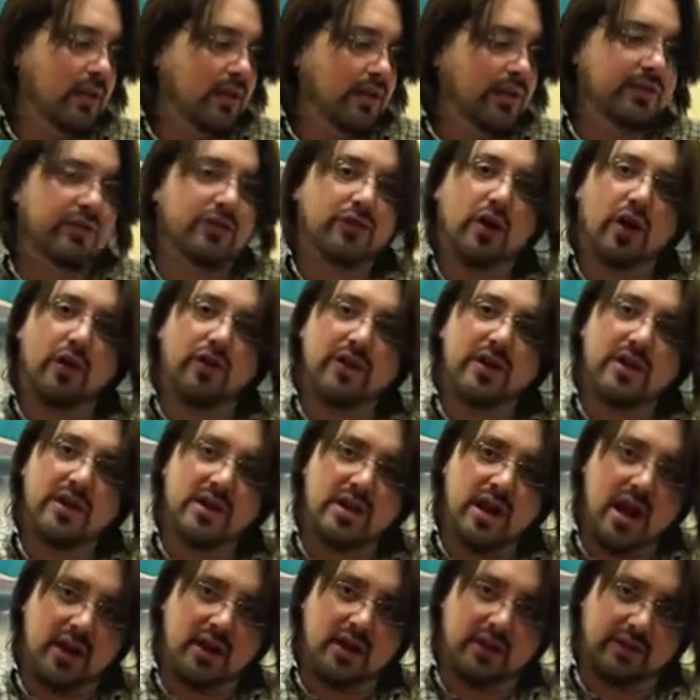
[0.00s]
This is called the
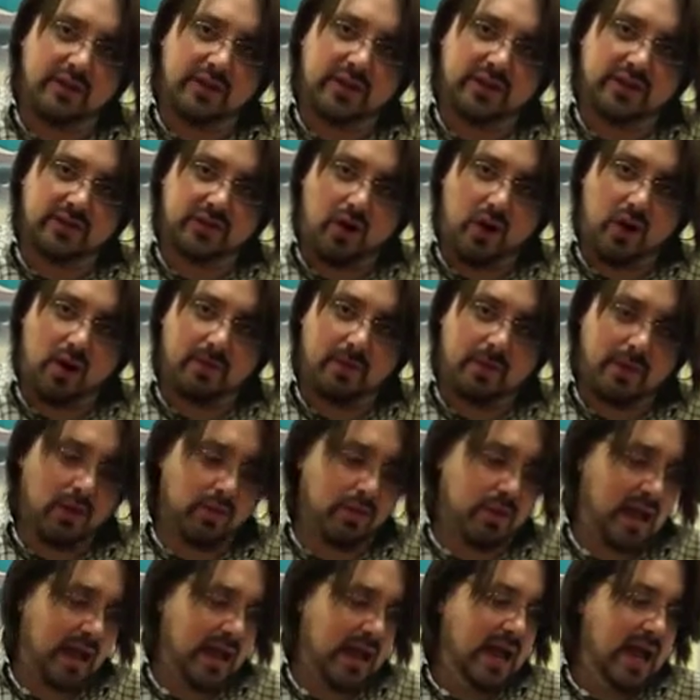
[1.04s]
nut of the guitar.
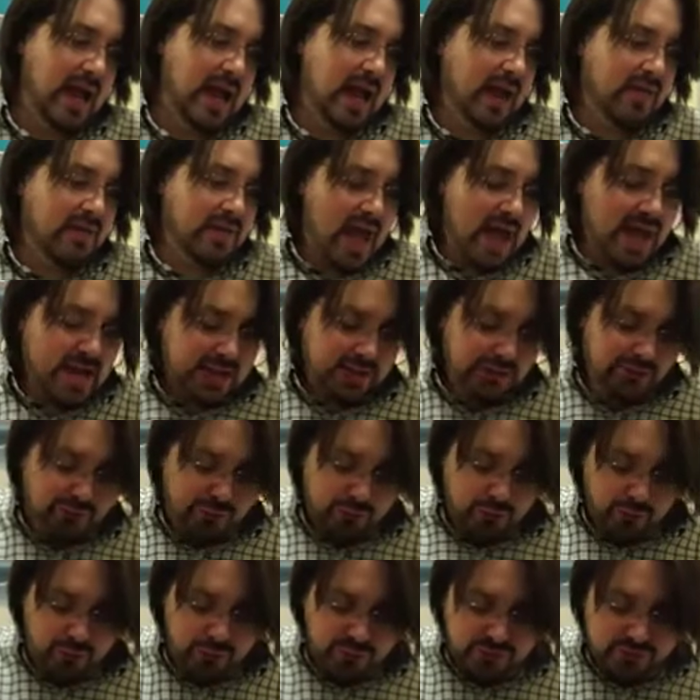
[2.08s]
Okay? And that
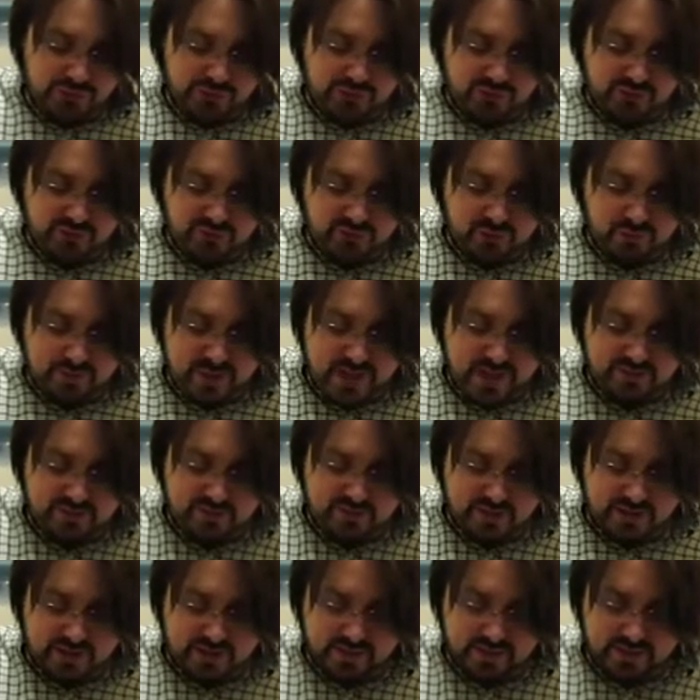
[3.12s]
controls the
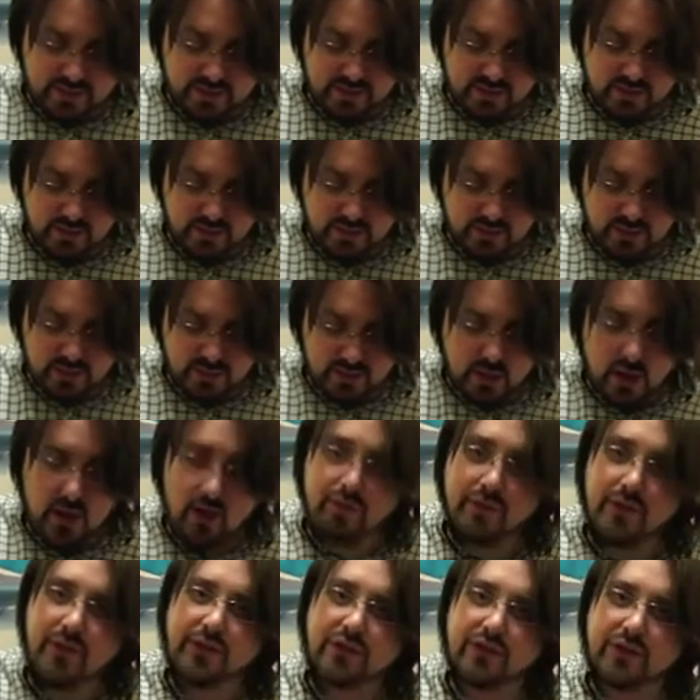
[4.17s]
spacing
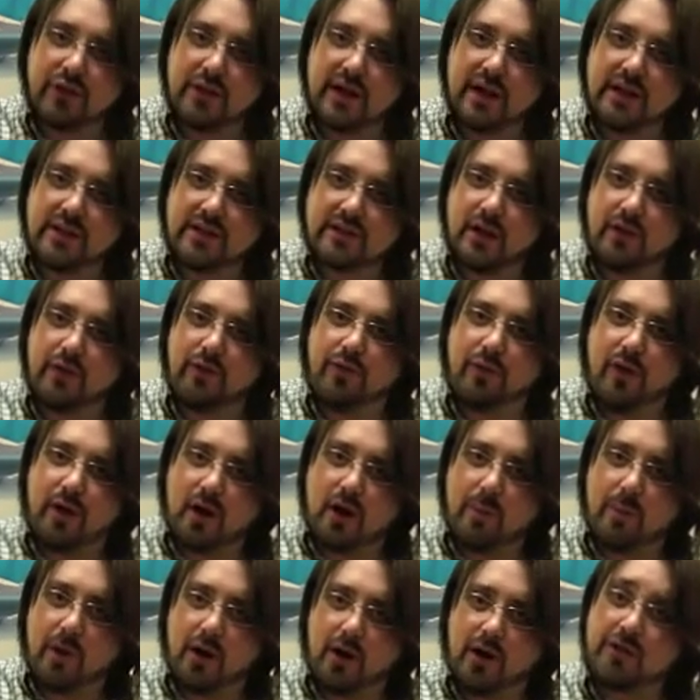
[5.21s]
of the strings, how
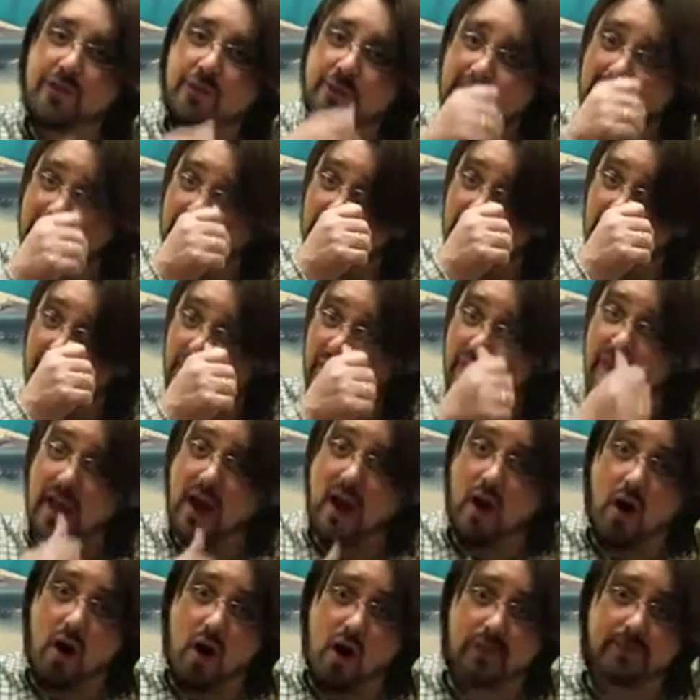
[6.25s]
far apart from each other
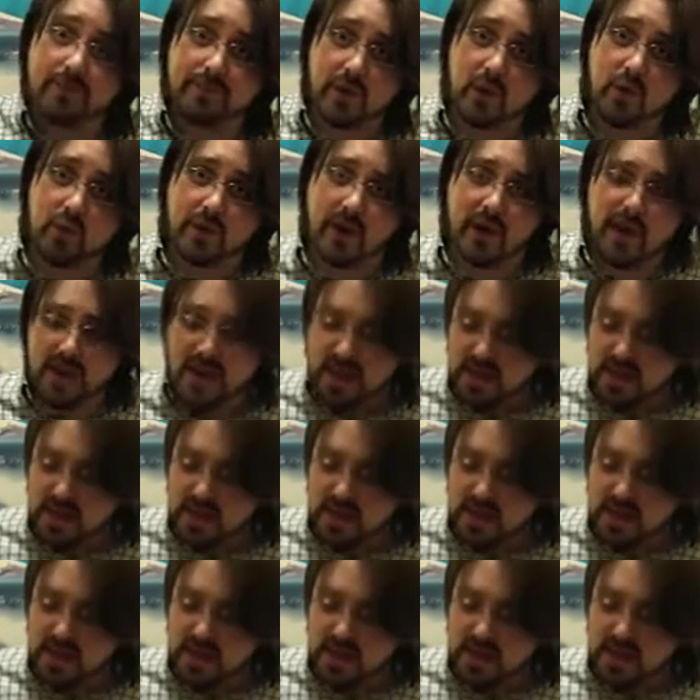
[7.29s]
they are. Okay,